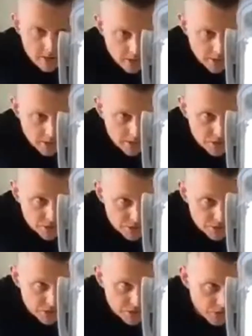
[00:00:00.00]
All right, that
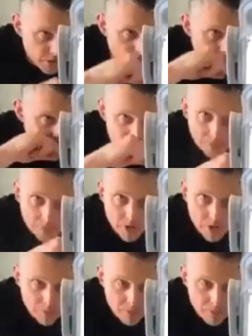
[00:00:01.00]
should just slow down in just a
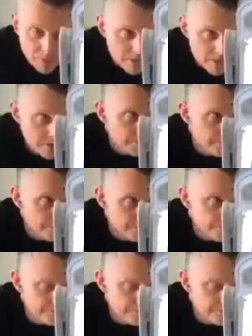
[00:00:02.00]
brief moment.
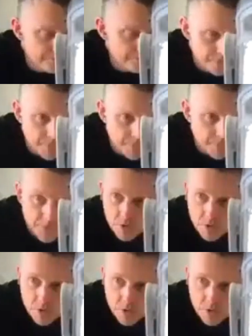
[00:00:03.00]

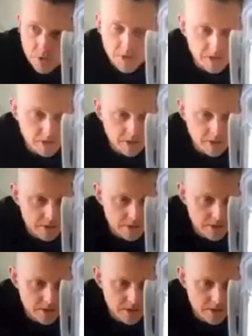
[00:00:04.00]
Looks good, doesn't it?